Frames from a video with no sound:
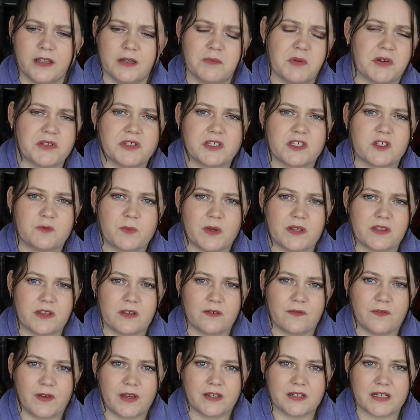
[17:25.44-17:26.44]
The most
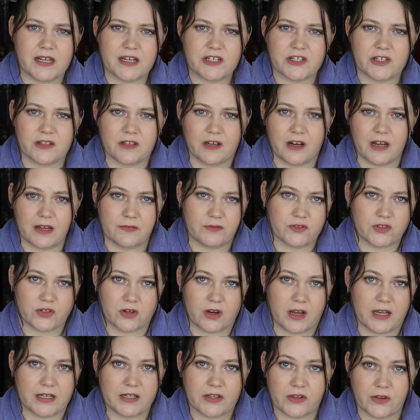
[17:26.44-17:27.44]
expensive foundation that I've
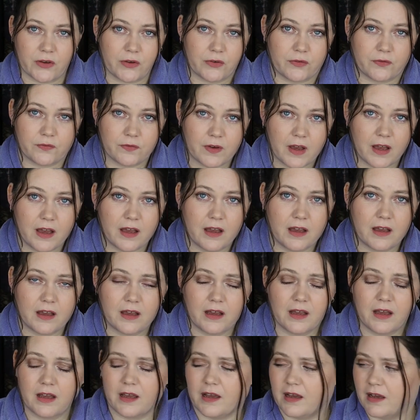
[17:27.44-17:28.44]
tried so
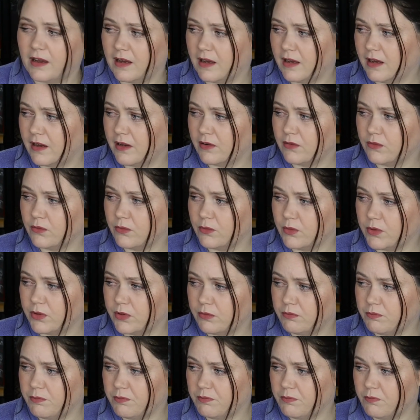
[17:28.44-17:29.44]
far
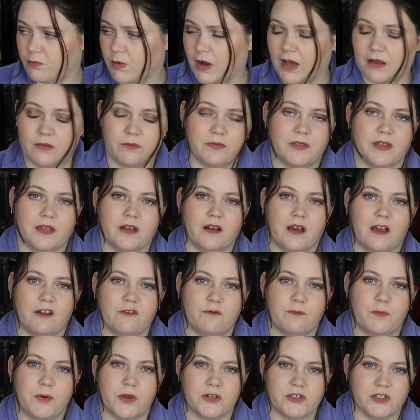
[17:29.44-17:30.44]
that
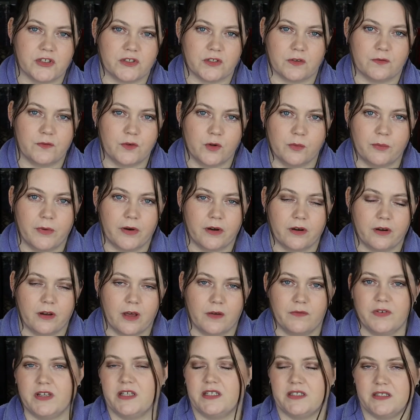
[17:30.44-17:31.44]
I've purchased a full bottle
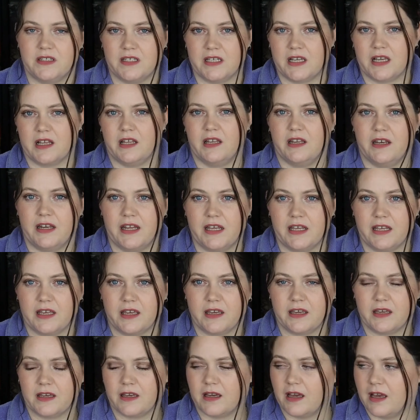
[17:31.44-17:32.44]
of is the
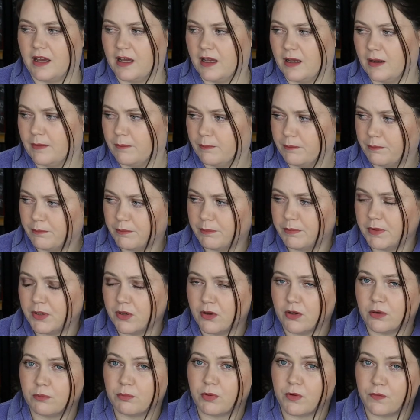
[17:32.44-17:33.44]
Clinique
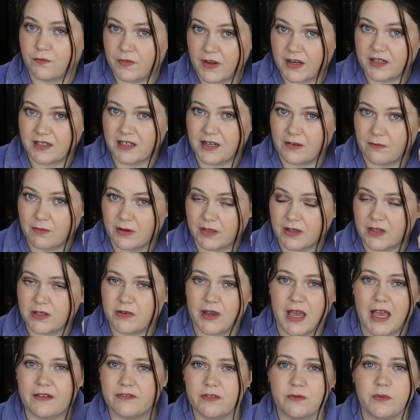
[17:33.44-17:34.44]
Beyond Perfecting one.
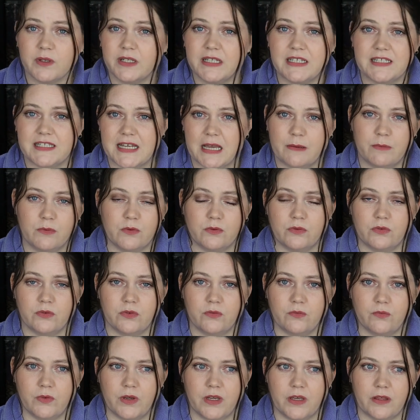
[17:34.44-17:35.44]
So I haven't really dabbled
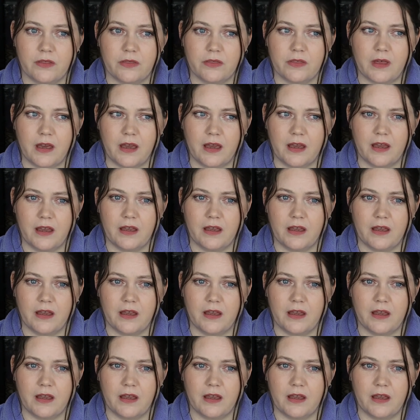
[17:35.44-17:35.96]
with